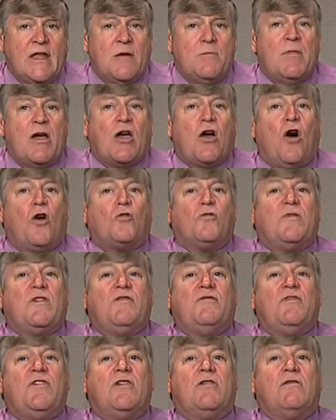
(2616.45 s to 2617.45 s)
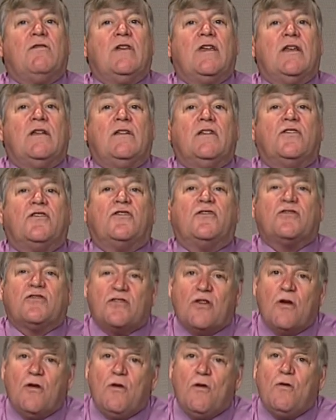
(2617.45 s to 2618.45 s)
because we feel it is
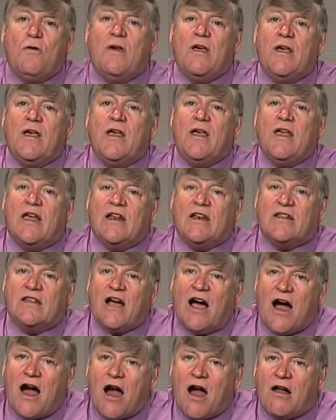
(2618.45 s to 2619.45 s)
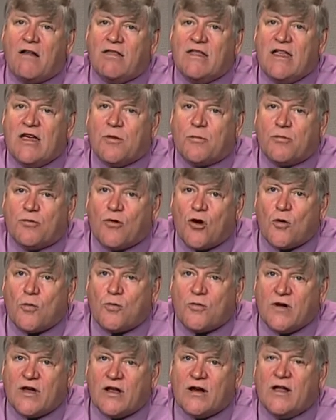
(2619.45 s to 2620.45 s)
so entirely
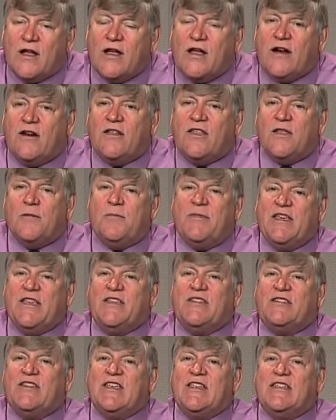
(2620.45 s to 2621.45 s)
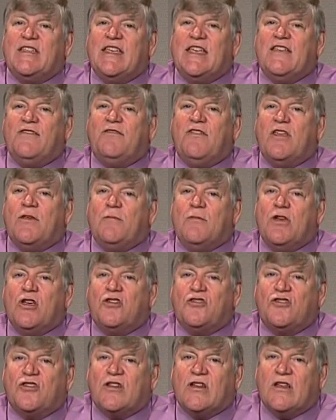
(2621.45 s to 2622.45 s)
appropriate to the BCTV
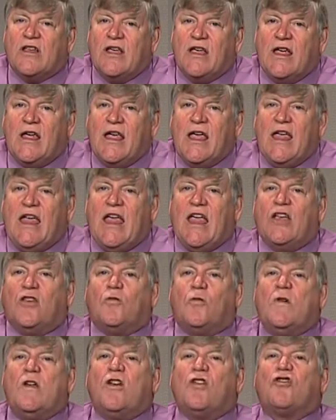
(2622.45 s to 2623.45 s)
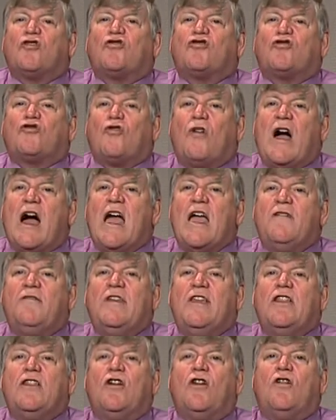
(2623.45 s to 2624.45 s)
mission is we are
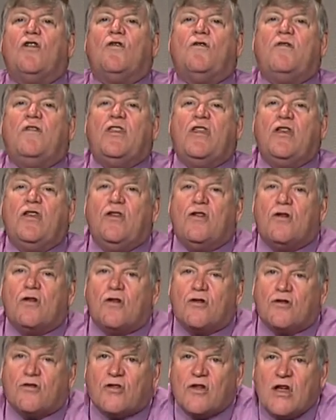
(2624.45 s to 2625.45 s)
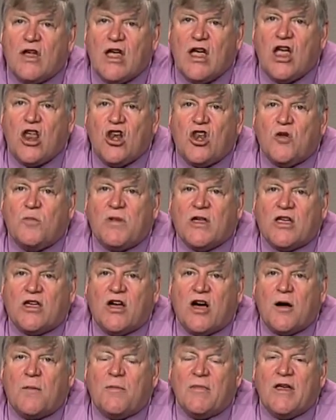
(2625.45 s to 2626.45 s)
striving over the years to
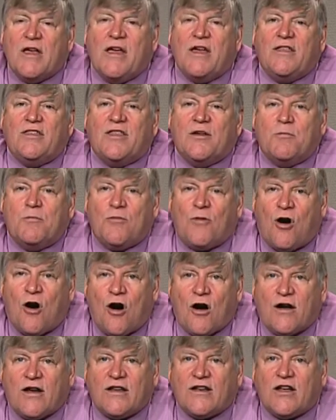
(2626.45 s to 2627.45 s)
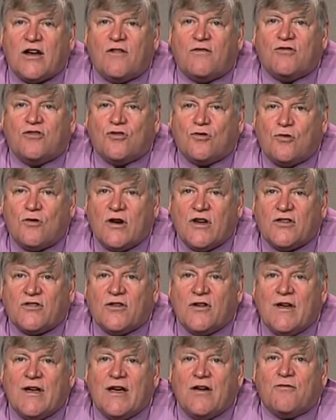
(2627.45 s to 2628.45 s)
become the market of
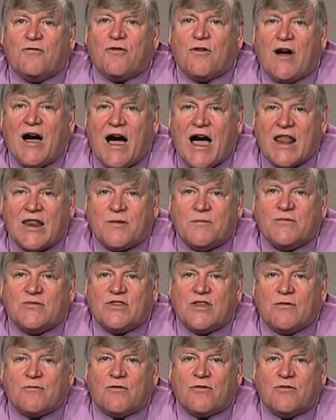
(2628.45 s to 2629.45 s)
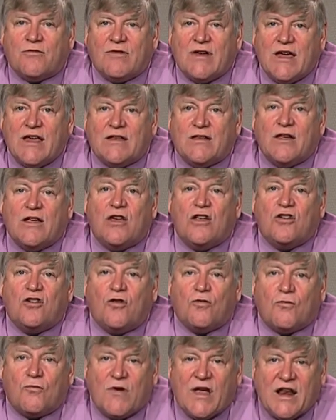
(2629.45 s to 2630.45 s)
choice for items that relate
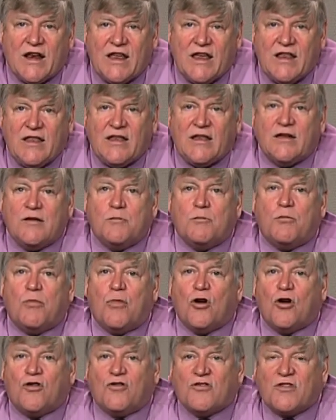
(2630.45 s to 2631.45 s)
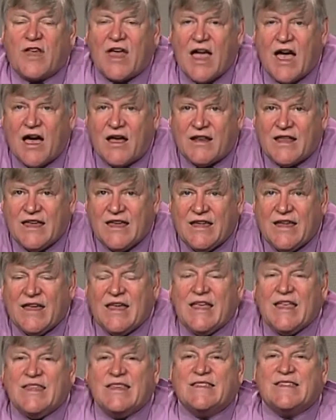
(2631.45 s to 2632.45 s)
to Reading, Berks County,
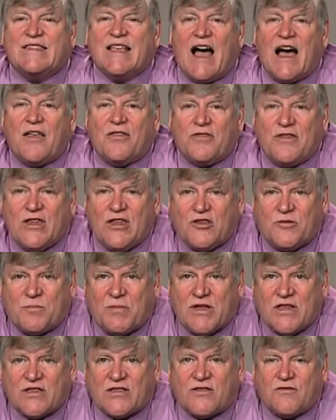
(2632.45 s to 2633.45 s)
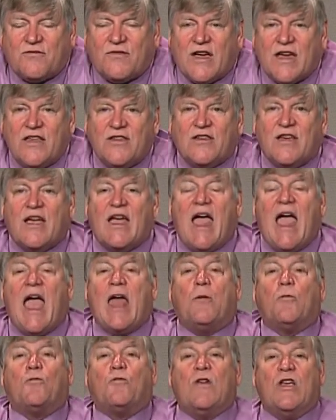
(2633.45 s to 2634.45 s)
Southeast Pennsylvania,
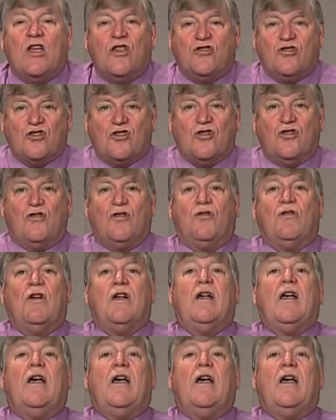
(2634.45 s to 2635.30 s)
and regional